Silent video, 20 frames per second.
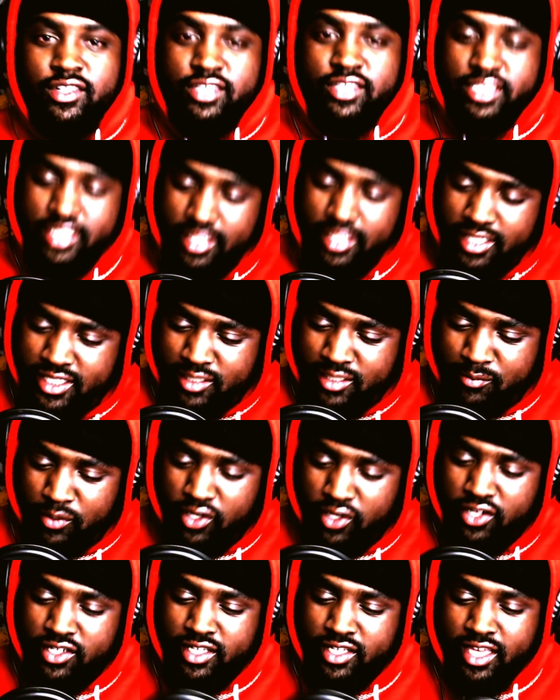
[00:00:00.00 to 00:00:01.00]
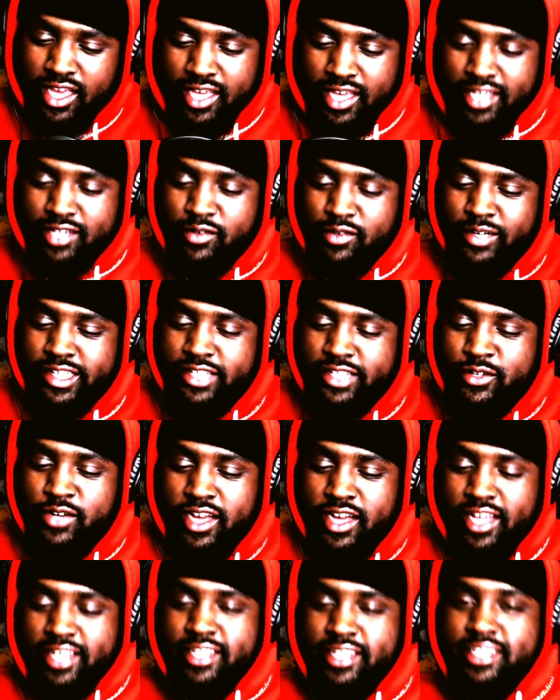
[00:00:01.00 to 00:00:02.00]
Sleazeball gang, where you
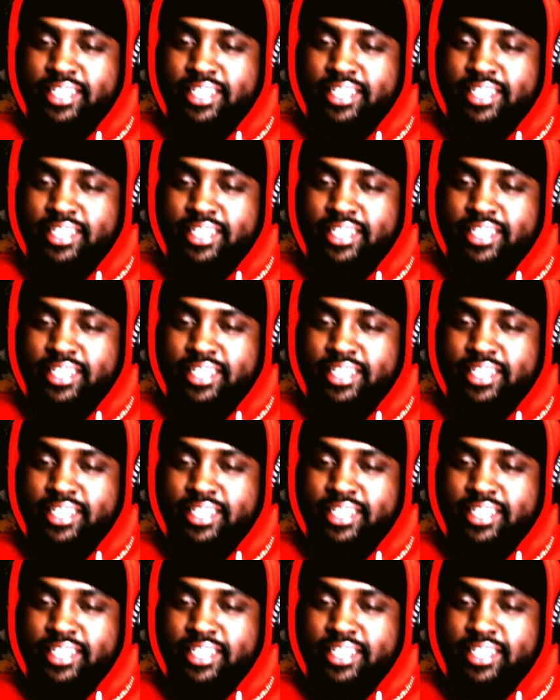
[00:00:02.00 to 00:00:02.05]
at?